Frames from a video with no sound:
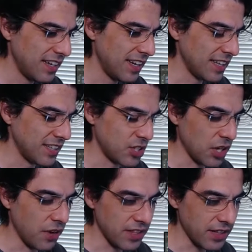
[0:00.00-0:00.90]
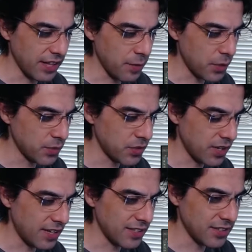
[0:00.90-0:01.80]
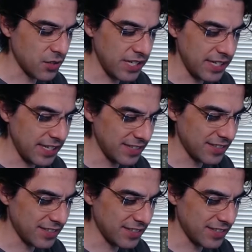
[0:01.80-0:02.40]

and the shelf that the light bulbs are on is creaky.